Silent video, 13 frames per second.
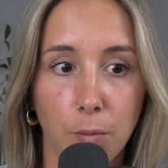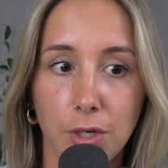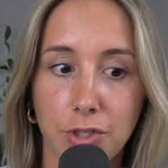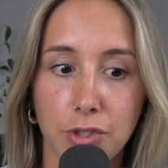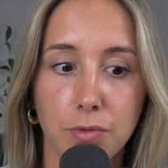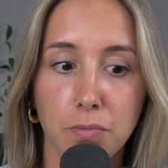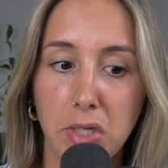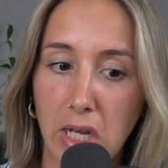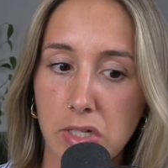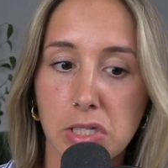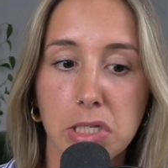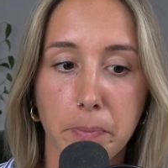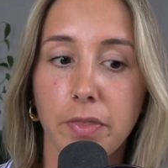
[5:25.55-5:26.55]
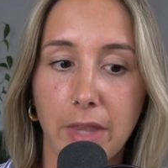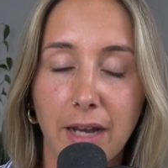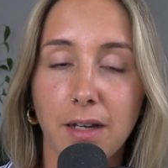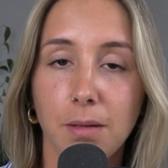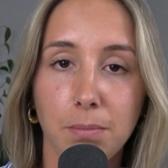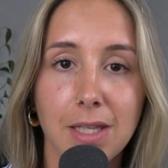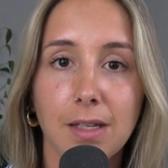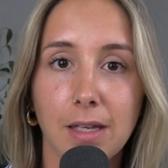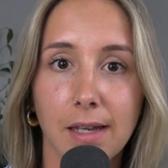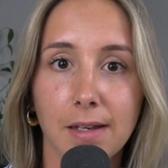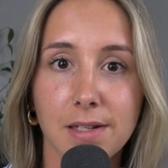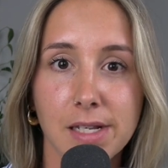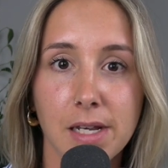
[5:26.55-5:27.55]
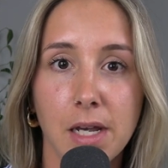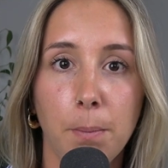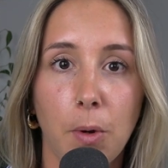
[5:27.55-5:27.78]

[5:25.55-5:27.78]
which, yes, that can be the case.